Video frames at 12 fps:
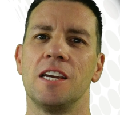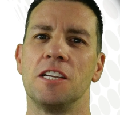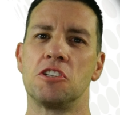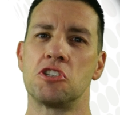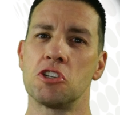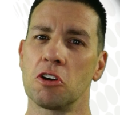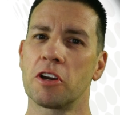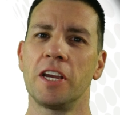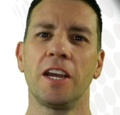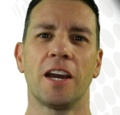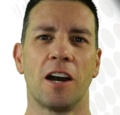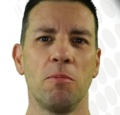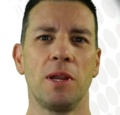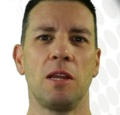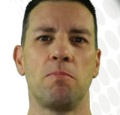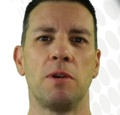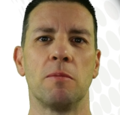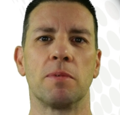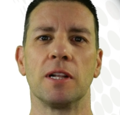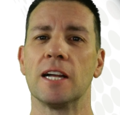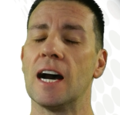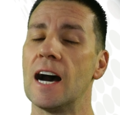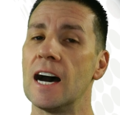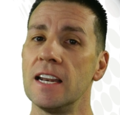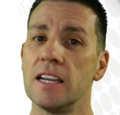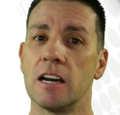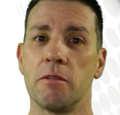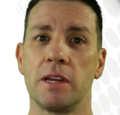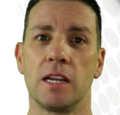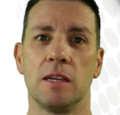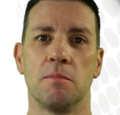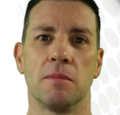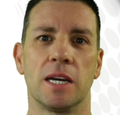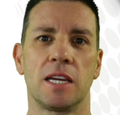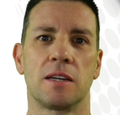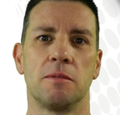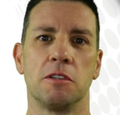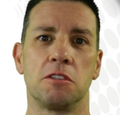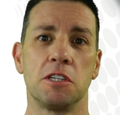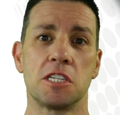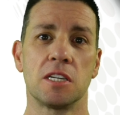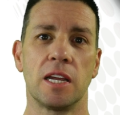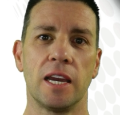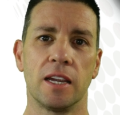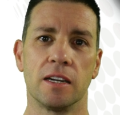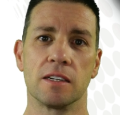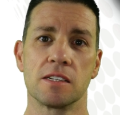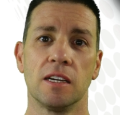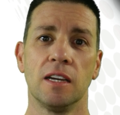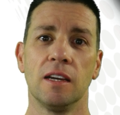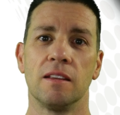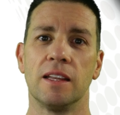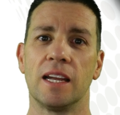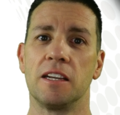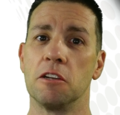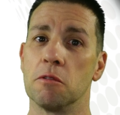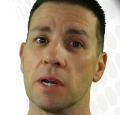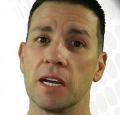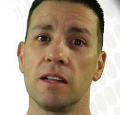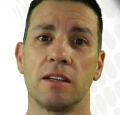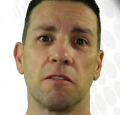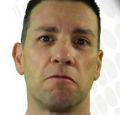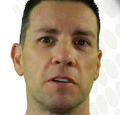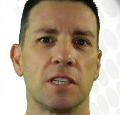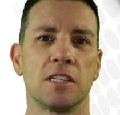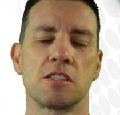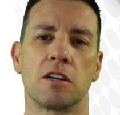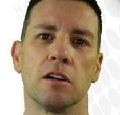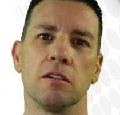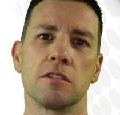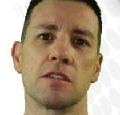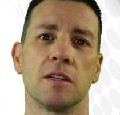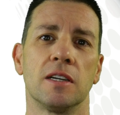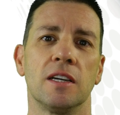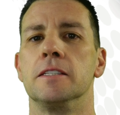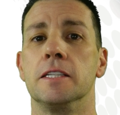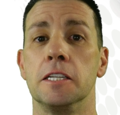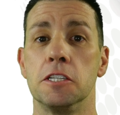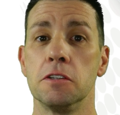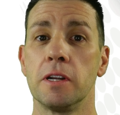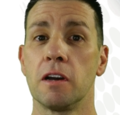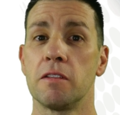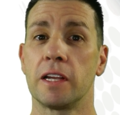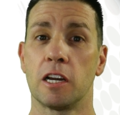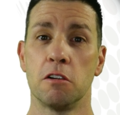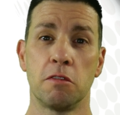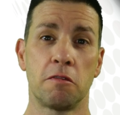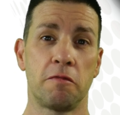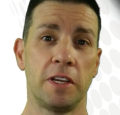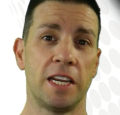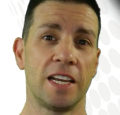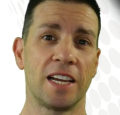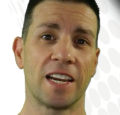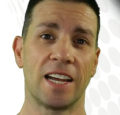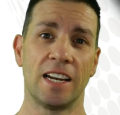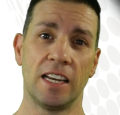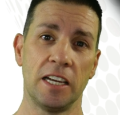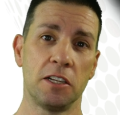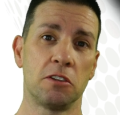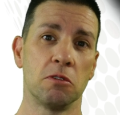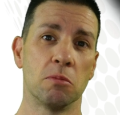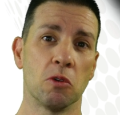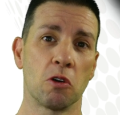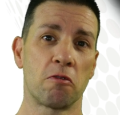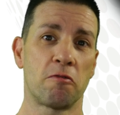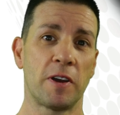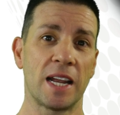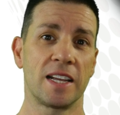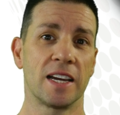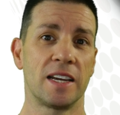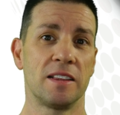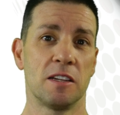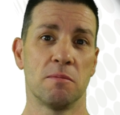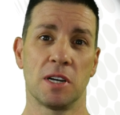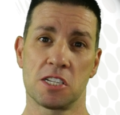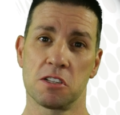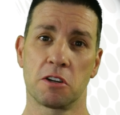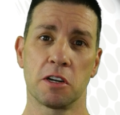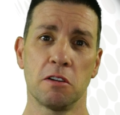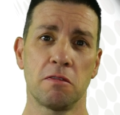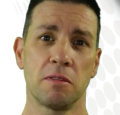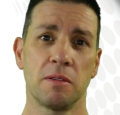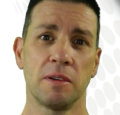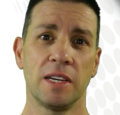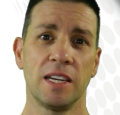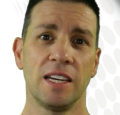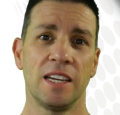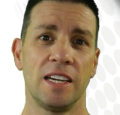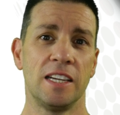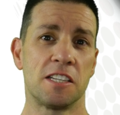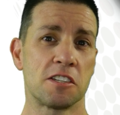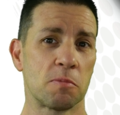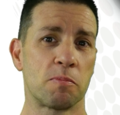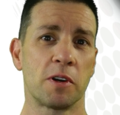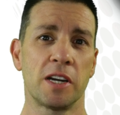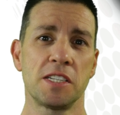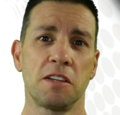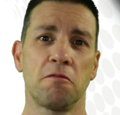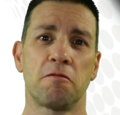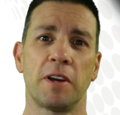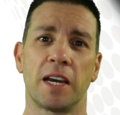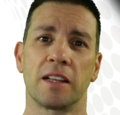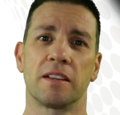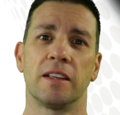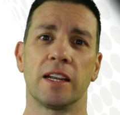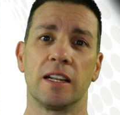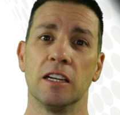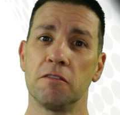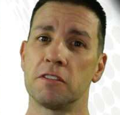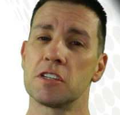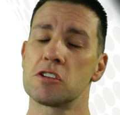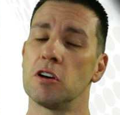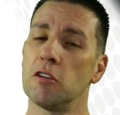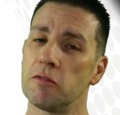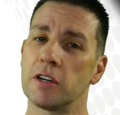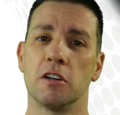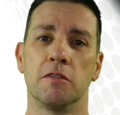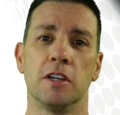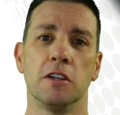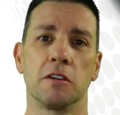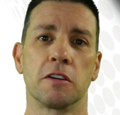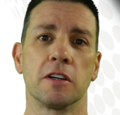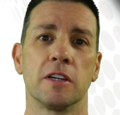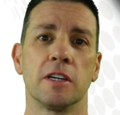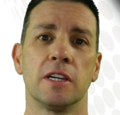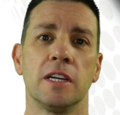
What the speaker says: It's shocking how many people unknowingly make nutrition errors that derail their fitness goals. Did you know that overfeeding can lead to more fat gain than muscle growth? It's a surprising fact that lifters often overlook.